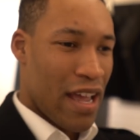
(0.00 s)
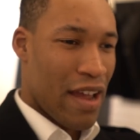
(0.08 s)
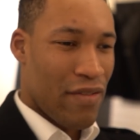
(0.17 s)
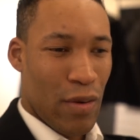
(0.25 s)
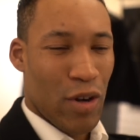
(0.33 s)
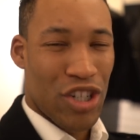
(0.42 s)

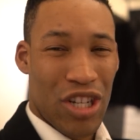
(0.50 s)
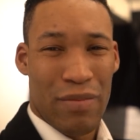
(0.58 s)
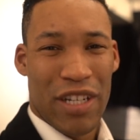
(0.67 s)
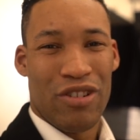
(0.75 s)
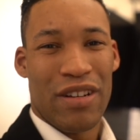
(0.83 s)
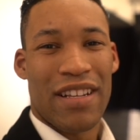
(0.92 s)
Everyone should
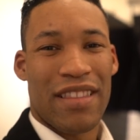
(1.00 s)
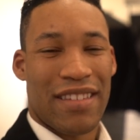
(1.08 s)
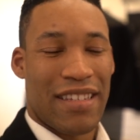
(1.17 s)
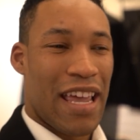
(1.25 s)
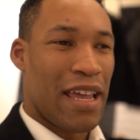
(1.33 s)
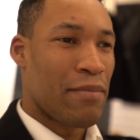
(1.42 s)
be treated the
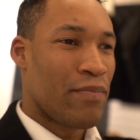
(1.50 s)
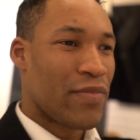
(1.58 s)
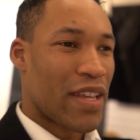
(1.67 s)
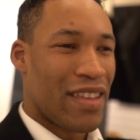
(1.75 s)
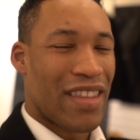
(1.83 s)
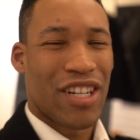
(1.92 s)
same,
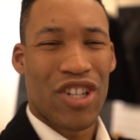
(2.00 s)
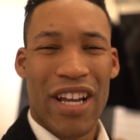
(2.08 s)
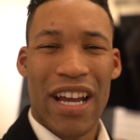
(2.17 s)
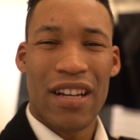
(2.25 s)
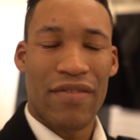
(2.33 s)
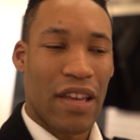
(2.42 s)
and that should
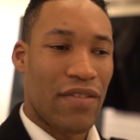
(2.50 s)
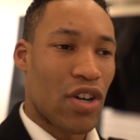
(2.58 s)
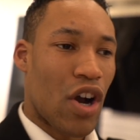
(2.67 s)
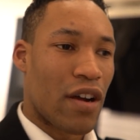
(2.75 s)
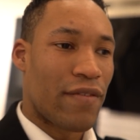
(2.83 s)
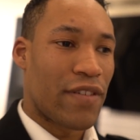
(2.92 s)
kind of give
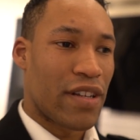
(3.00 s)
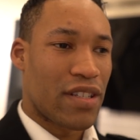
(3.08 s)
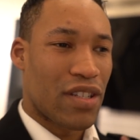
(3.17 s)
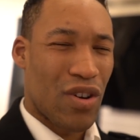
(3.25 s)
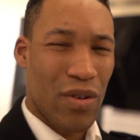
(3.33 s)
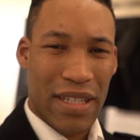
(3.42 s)
you
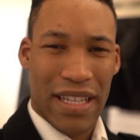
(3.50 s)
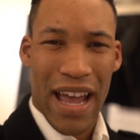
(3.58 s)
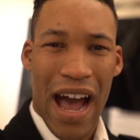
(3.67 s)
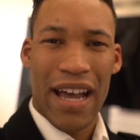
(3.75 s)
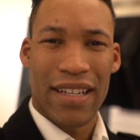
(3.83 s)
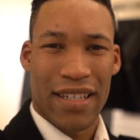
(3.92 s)
confidence to go and say
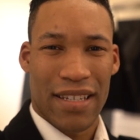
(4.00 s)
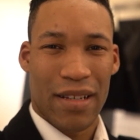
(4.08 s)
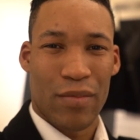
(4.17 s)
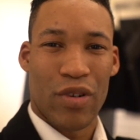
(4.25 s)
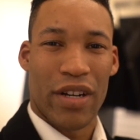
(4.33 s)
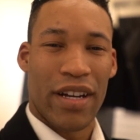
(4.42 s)
hi to
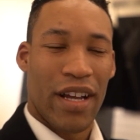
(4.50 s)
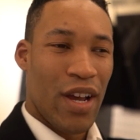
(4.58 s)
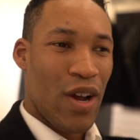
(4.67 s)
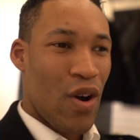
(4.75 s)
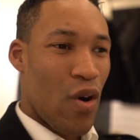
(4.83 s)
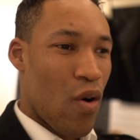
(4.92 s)
someone.
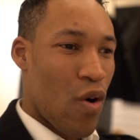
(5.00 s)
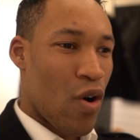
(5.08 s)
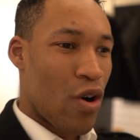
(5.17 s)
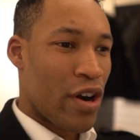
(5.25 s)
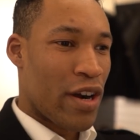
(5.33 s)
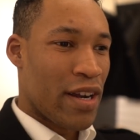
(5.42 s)

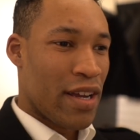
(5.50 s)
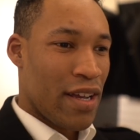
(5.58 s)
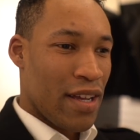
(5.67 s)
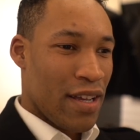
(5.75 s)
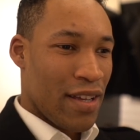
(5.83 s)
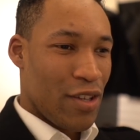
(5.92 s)
Or,
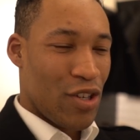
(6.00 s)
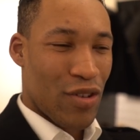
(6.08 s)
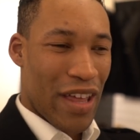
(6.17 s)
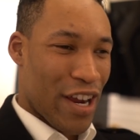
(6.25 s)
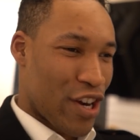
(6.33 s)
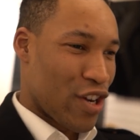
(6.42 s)
you know,
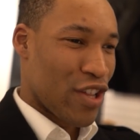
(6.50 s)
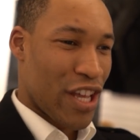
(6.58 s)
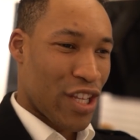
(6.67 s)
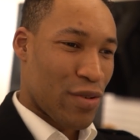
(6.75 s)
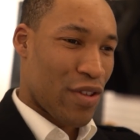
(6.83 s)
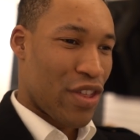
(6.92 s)
that girl
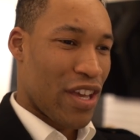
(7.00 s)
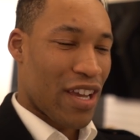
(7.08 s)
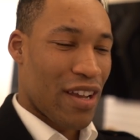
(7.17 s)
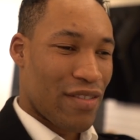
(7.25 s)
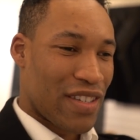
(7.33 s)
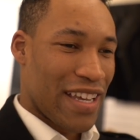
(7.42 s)
that you're
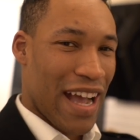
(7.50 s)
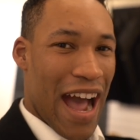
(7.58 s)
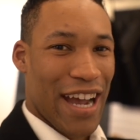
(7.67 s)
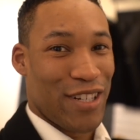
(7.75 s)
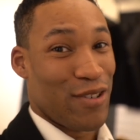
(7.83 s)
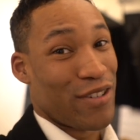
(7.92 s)
thinking of saying
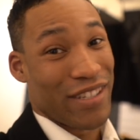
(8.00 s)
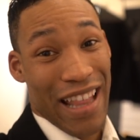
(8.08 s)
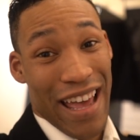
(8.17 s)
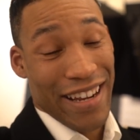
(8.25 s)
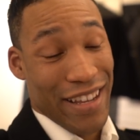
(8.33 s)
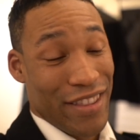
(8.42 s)
hi to or
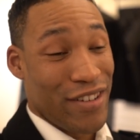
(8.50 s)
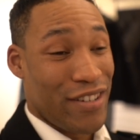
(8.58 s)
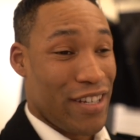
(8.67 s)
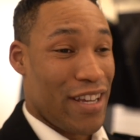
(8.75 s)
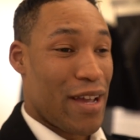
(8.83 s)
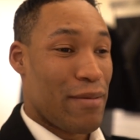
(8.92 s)
sliding in their
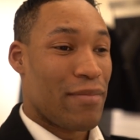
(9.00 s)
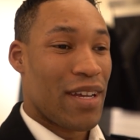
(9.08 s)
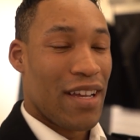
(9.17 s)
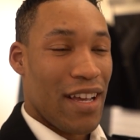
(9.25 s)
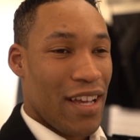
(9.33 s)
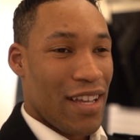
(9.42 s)

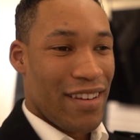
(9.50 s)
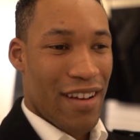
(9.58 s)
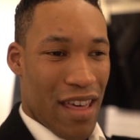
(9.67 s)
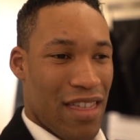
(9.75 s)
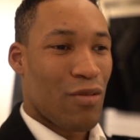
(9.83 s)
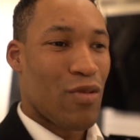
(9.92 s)
DM,
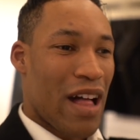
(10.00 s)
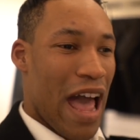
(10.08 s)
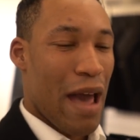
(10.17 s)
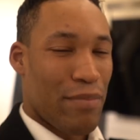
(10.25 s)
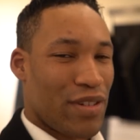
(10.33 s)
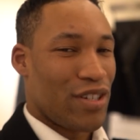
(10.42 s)
nothing will
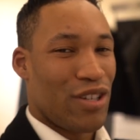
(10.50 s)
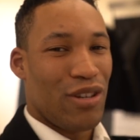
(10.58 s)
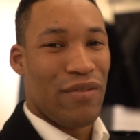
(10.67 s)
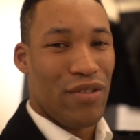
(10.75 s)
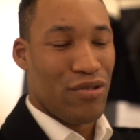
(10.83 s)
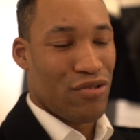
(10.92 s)
happen to
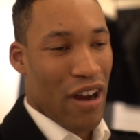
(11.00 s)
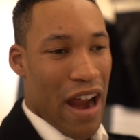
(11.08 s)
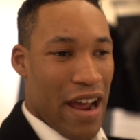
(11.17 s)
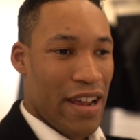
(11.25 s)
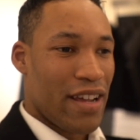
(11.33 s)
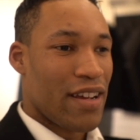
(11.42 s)
you if you
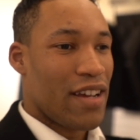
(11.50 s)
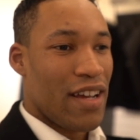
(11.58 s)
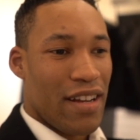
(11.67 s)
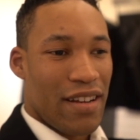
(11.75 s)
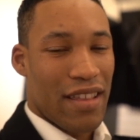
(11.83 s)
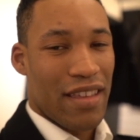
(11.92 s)
try.
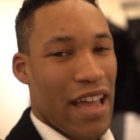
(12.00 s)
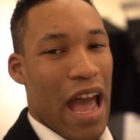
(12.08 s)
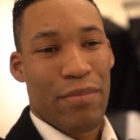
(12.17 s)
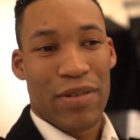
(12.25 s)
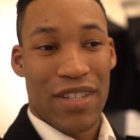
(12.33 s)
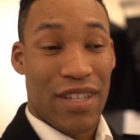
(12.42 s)
Nothing
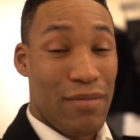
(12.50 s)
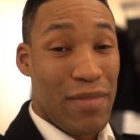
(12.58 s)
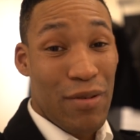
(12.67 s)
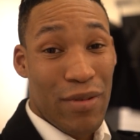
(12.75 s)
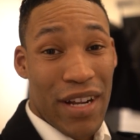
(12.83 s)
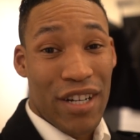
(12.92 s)
happens to
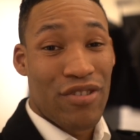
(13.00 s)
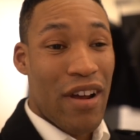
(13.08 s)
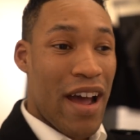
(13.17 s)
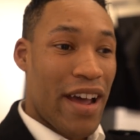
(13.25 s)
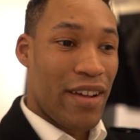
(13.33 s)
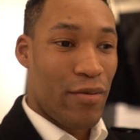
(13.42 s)
me when I
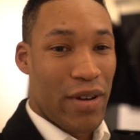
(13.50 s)
try.